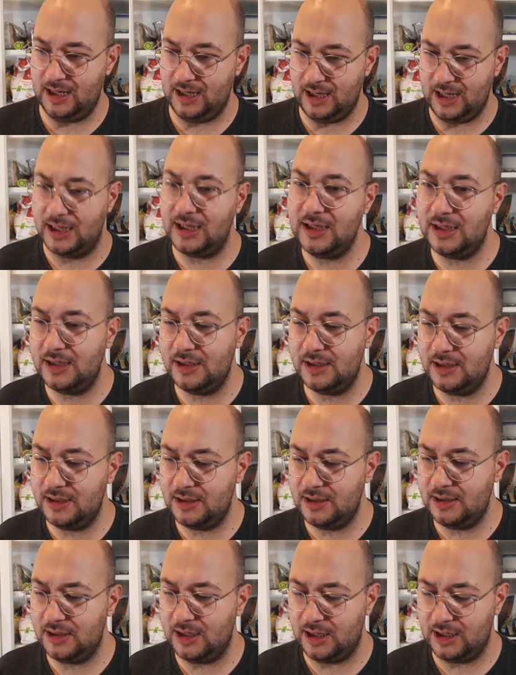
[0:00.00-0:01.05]

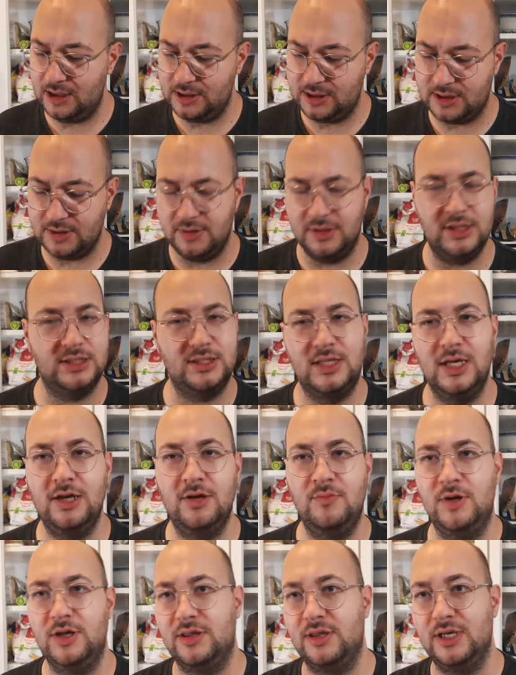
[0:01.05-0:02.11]
He is doing this
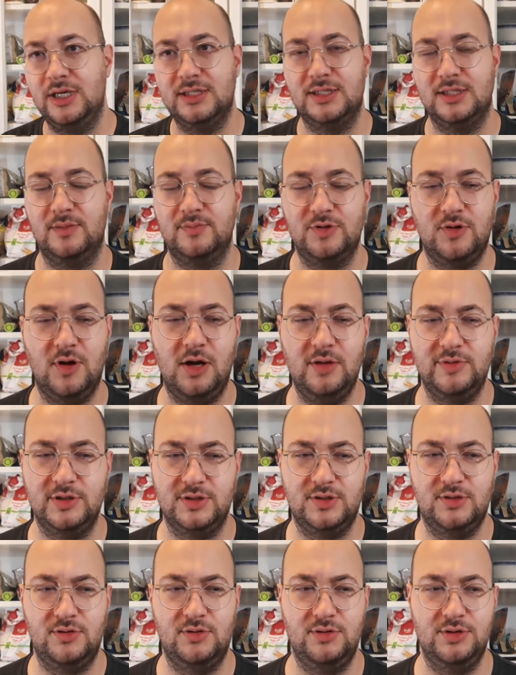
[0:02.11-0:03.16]
thing with his
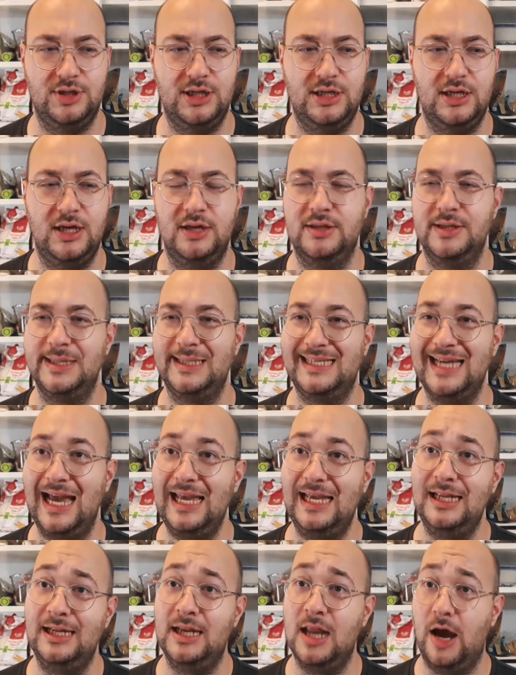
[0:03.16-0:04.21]
subscribers called the
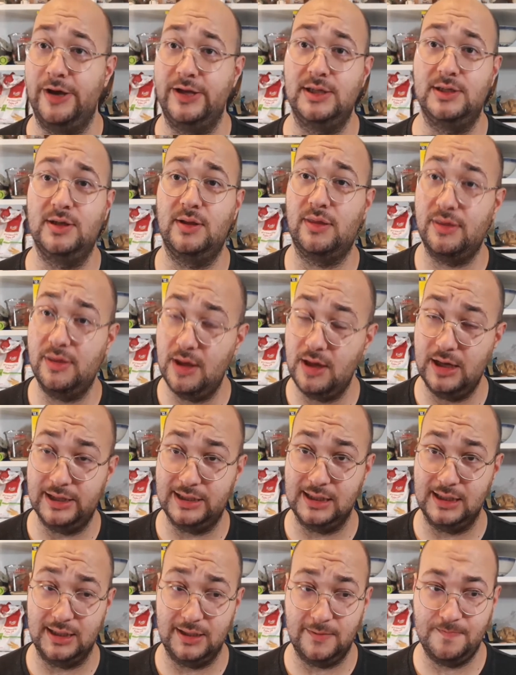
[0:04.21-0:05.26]
Day Night
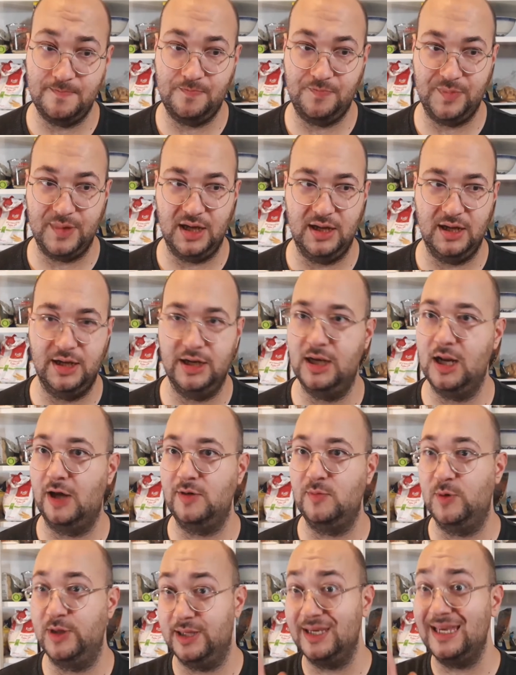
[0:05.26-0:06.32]
30.
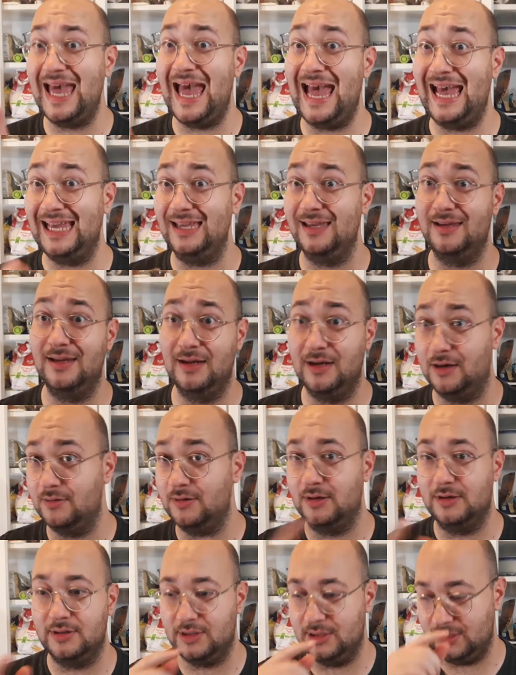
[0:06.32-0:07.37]
Night with a K, you know,
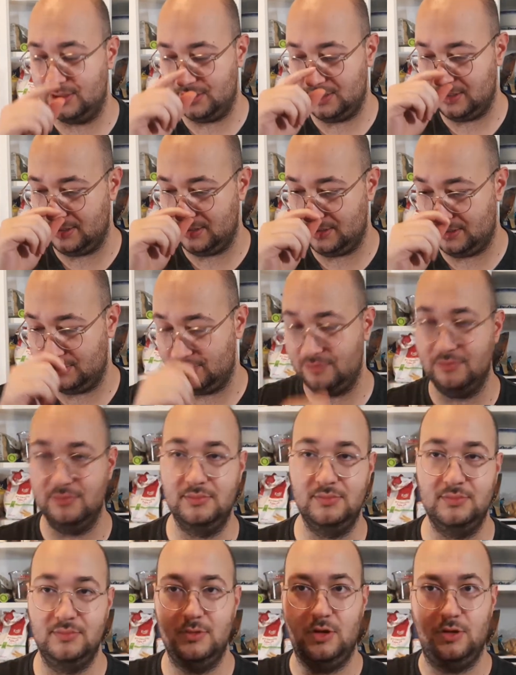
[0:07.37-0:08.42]
like the like
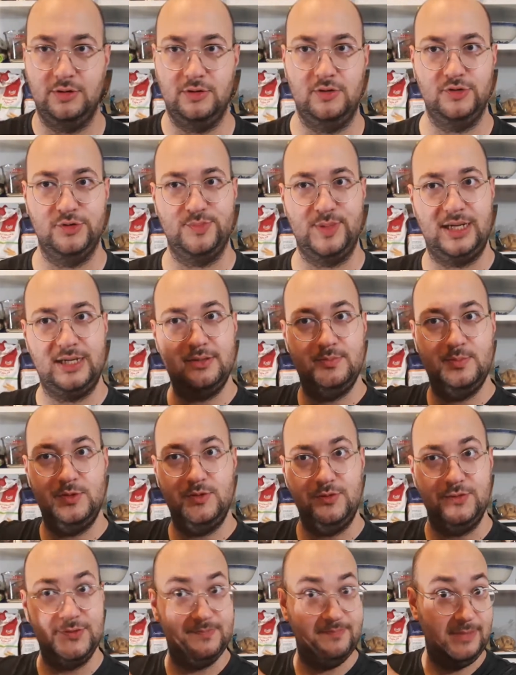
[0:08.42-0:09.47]
on a horseback
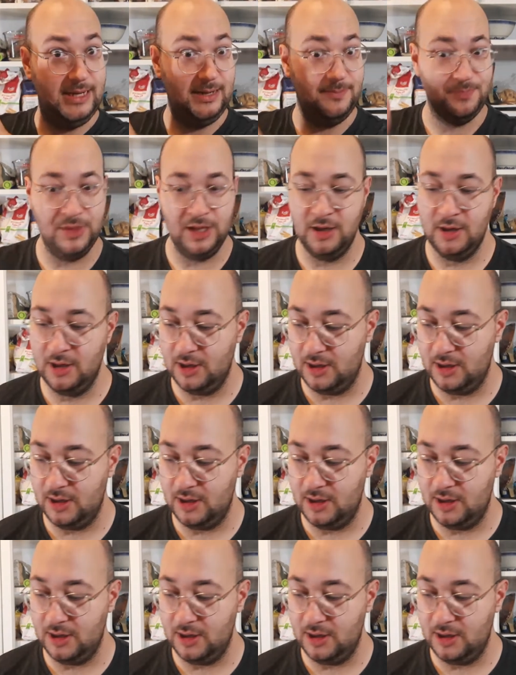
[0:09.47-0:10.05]
sort of myth.